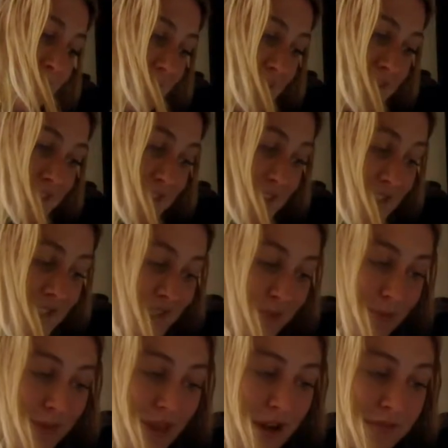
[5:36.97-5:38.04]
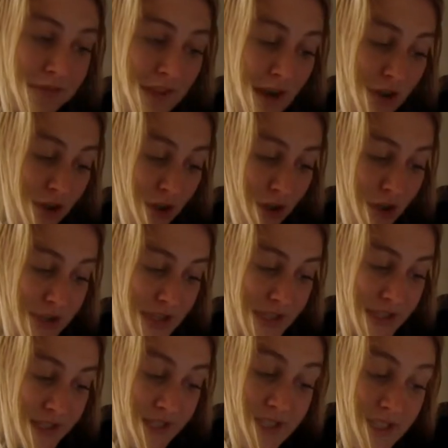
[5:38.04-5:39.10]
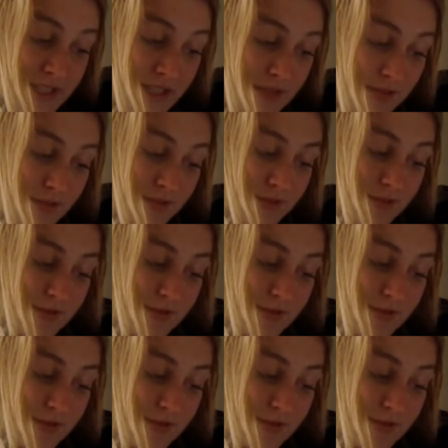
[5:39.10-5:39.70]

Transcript: exist without Flower Girl's assistance,